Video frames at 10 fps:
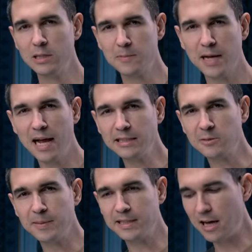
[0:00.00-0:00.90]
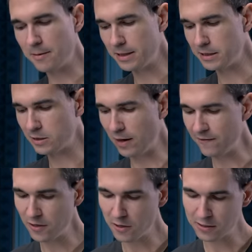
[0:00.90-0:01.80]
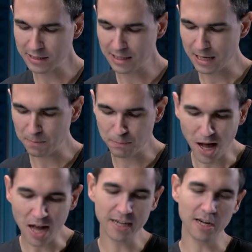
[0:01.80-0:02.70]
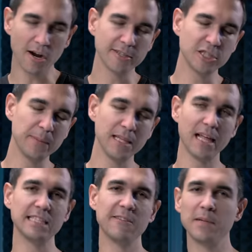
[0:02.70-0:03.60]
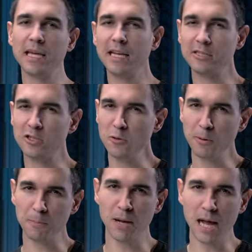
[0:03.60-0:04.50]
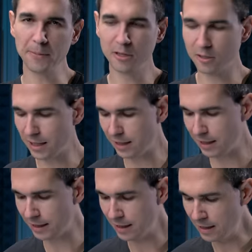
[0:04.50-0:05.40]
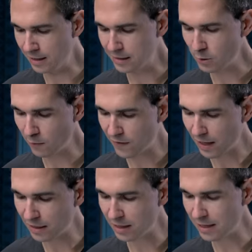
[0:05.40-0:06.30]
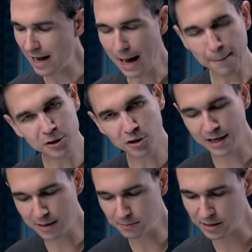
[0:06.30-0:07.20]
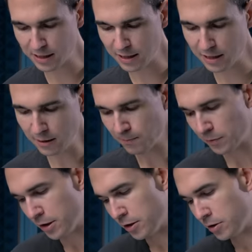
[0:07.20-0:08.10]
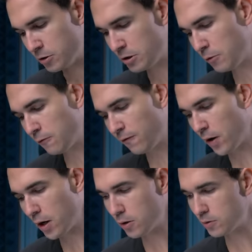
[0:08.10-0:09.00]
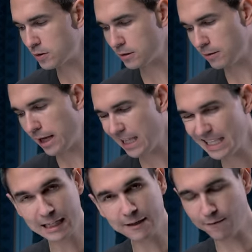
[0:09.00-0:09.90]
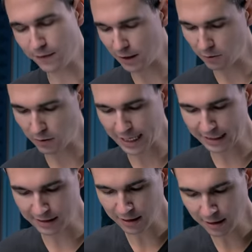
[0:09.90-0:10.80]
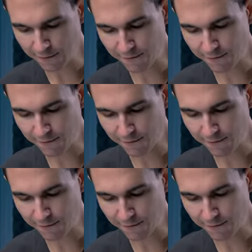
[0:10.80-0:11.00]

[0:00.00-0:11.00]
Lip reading: What's up, guys? It's me, Tommy. So I've noticed that pocket RGB lights have been getting super popular lately. So we've got the Aputure MC, Sutefoto's LED video light,